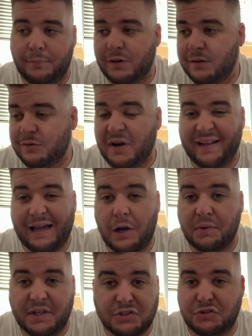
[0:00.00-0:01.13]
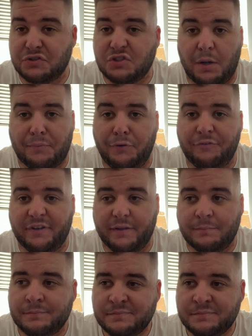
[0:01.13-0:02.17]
but right now he is just not proving it.